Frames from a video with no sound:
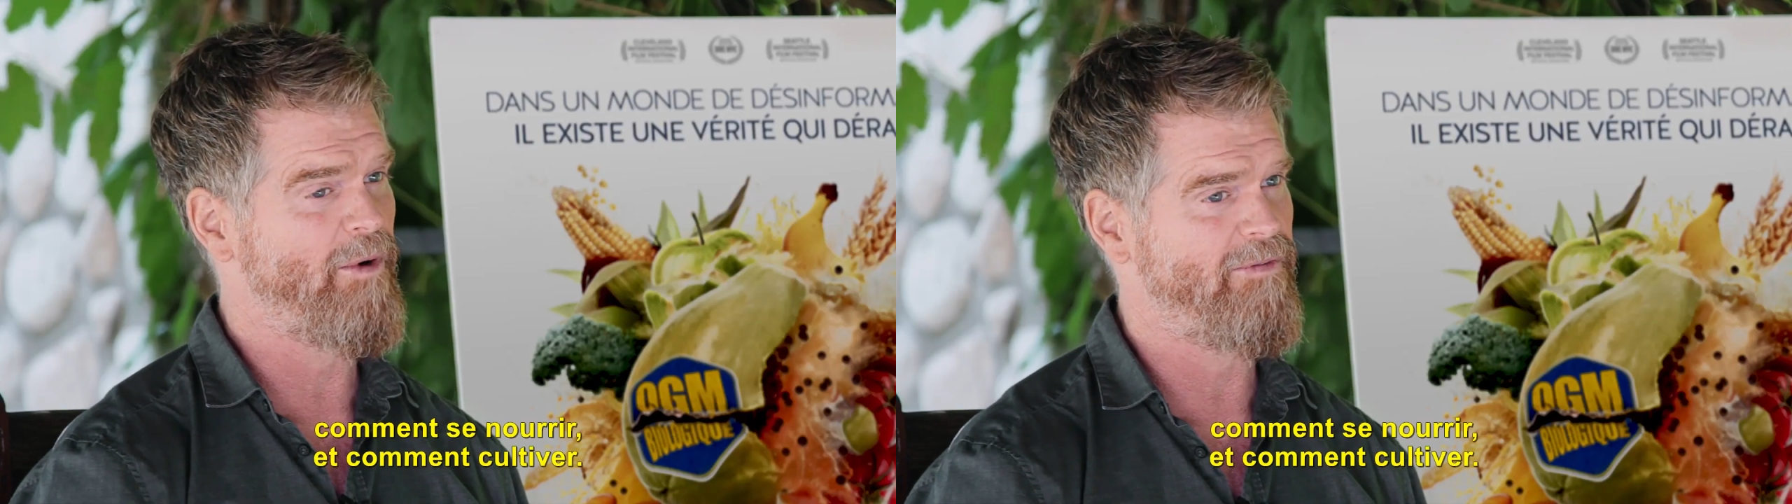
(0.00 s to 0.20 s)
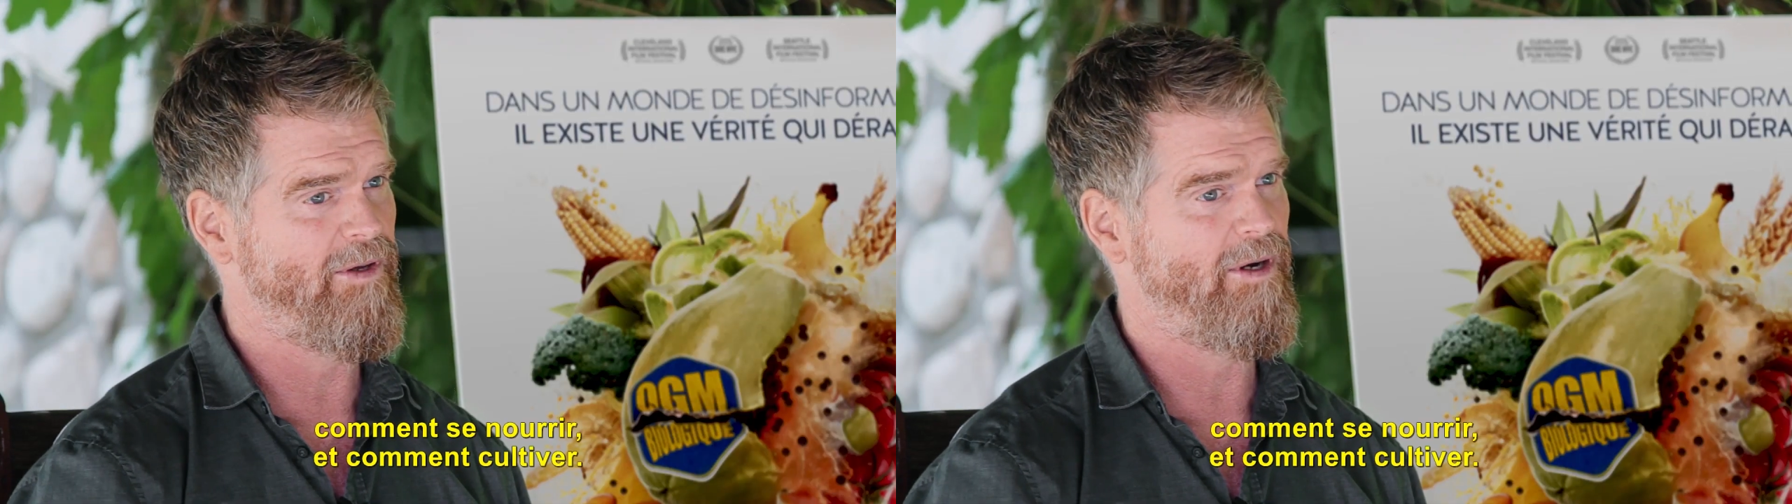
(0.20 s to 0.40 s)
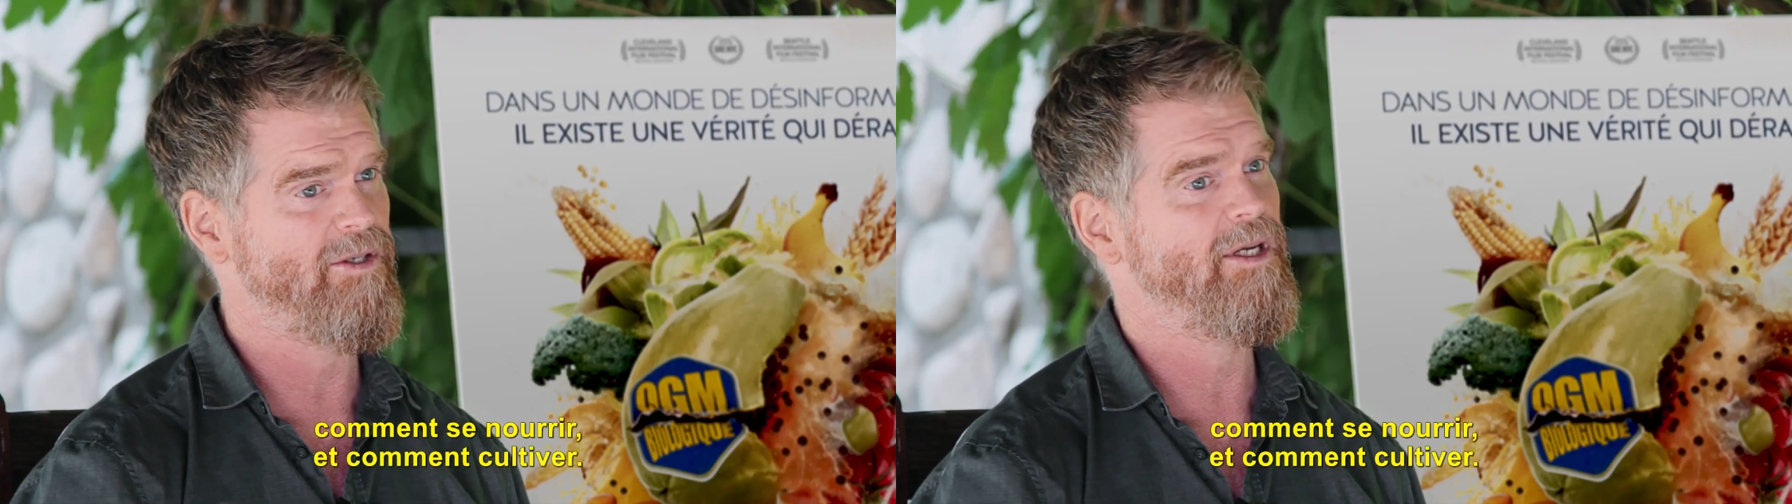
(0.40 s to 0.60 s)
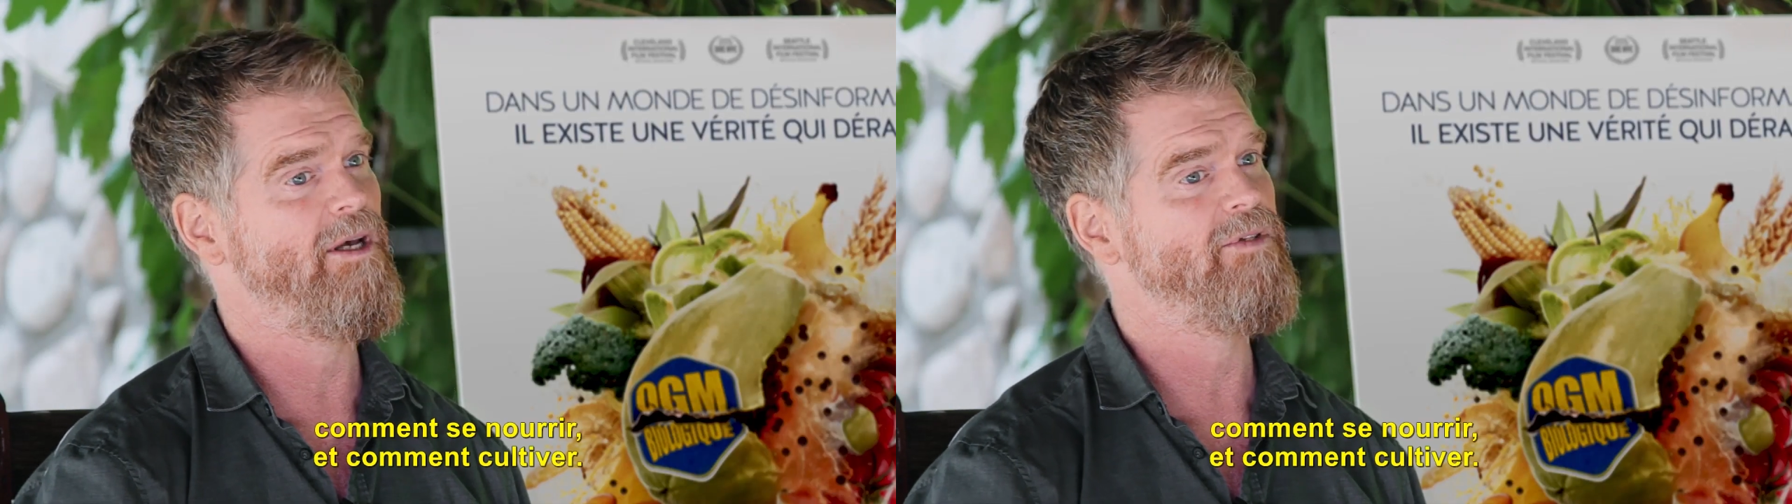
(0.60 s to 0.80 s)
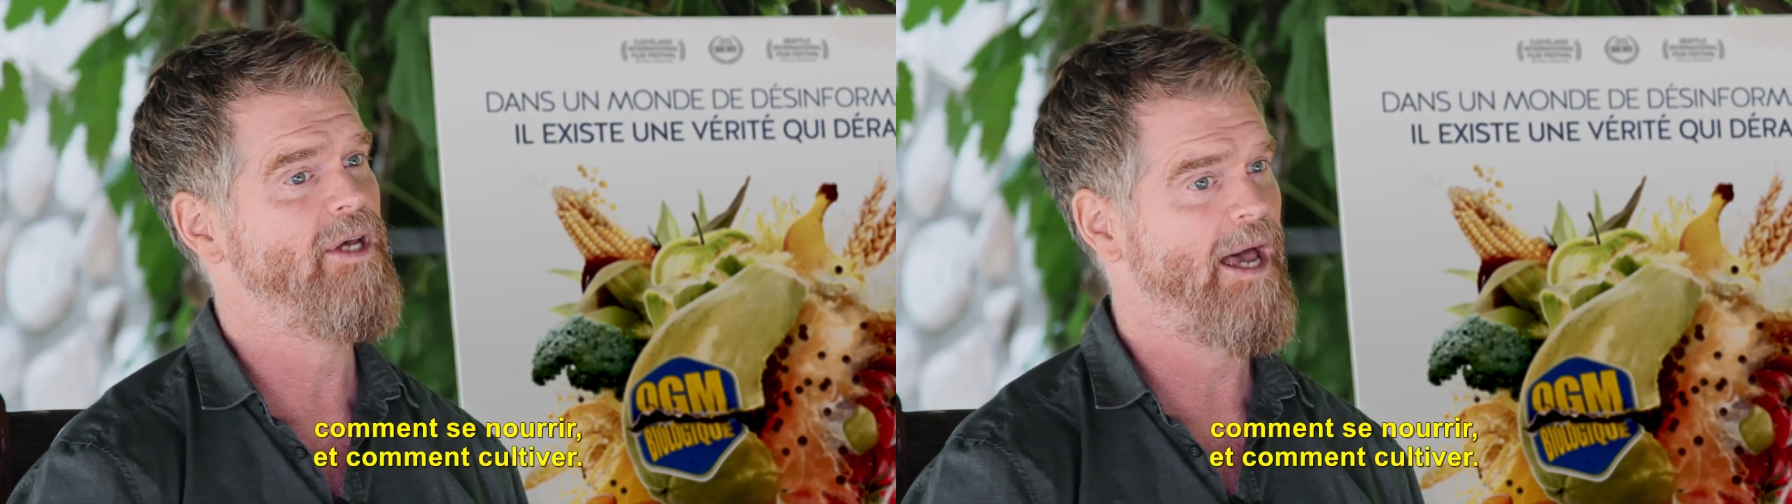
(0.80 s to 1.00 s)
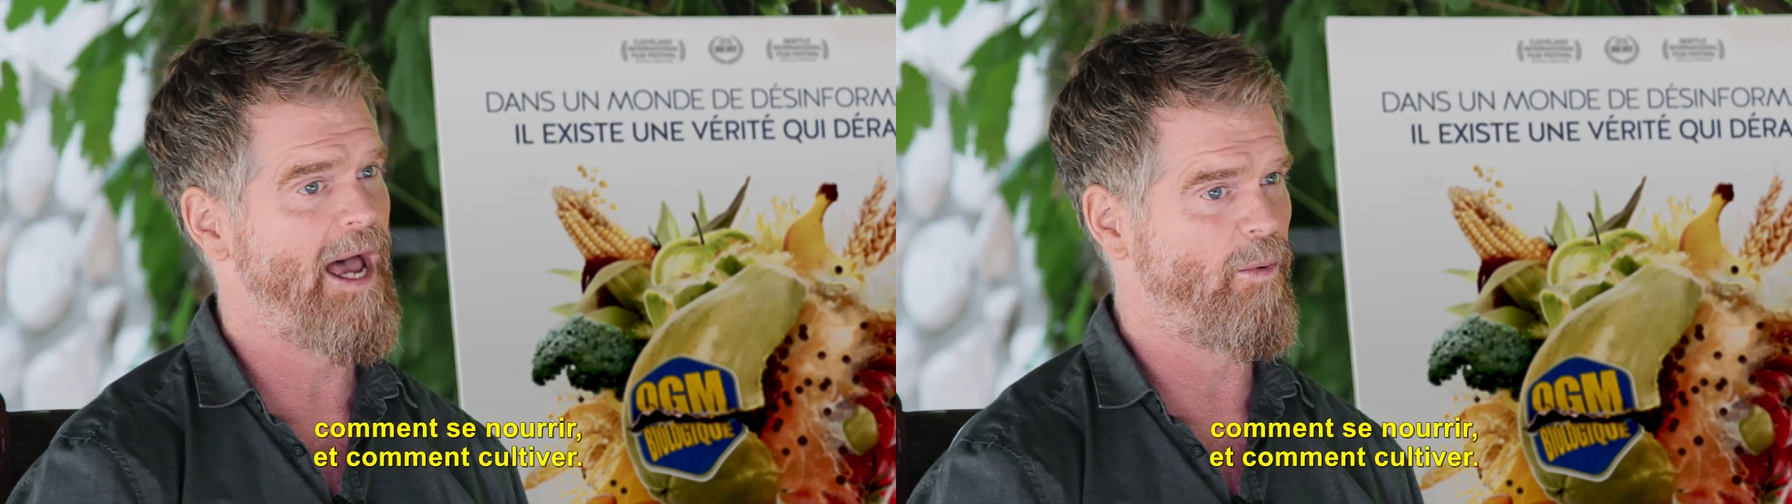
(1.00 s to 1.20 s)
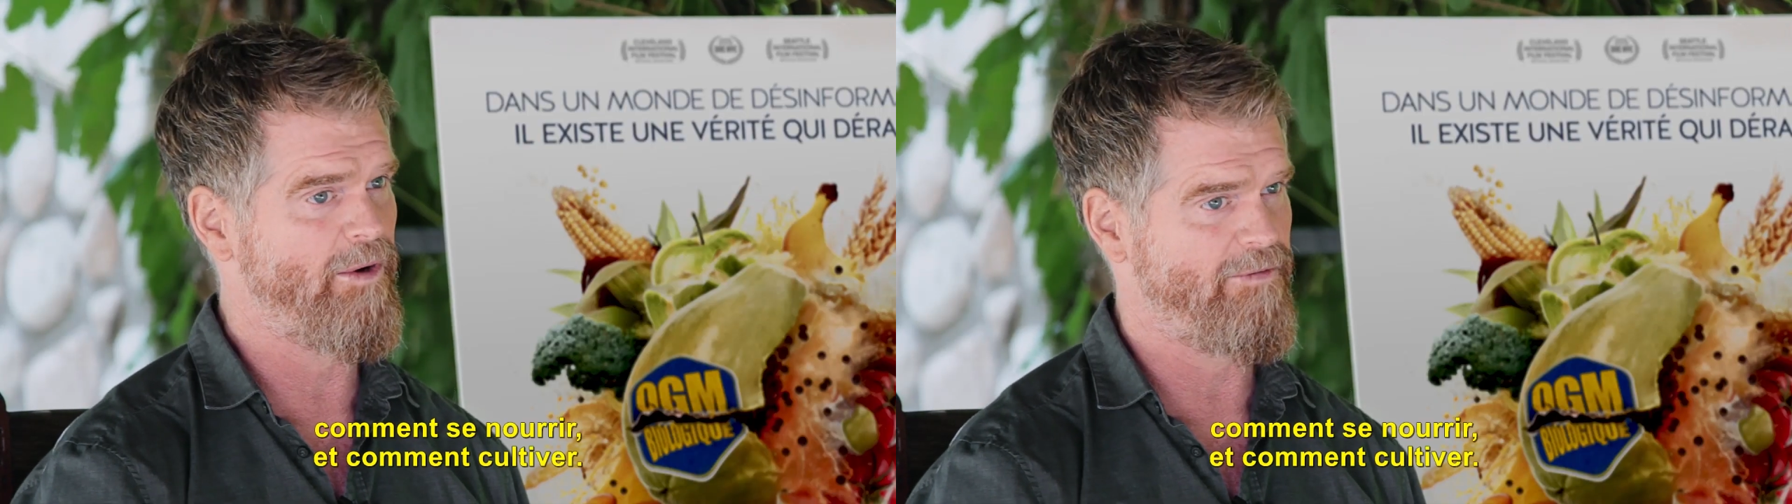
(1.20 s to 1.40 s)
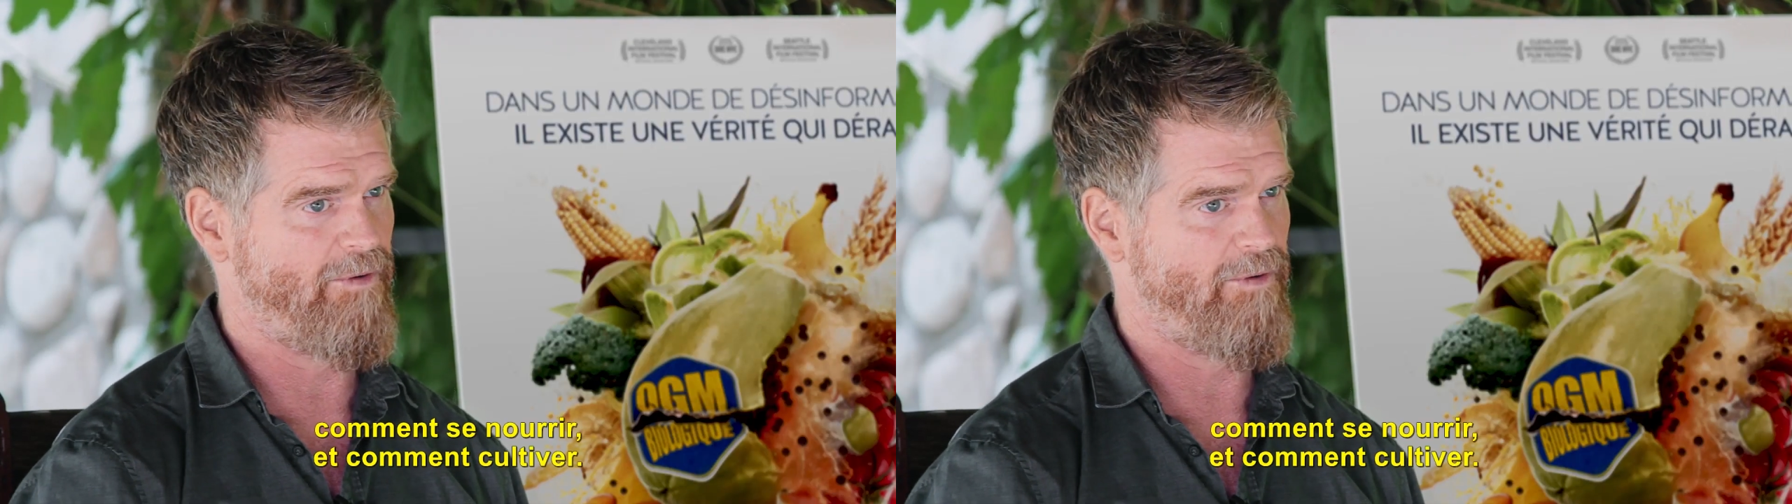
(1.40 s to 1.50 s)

we feed ourselves, how we